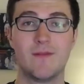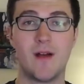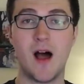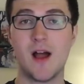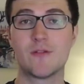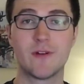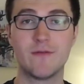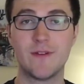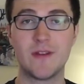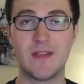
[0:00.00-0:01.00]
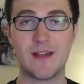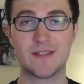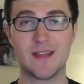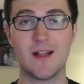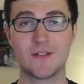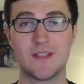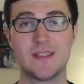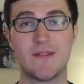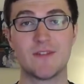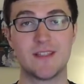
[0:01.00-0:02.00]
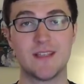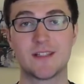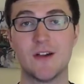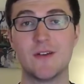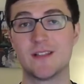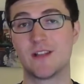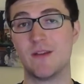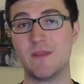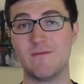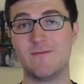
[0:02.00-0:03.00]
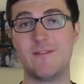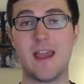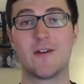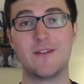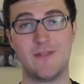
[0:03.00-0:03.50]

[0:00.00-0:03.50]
$150,000 in San Francisco is going to be very,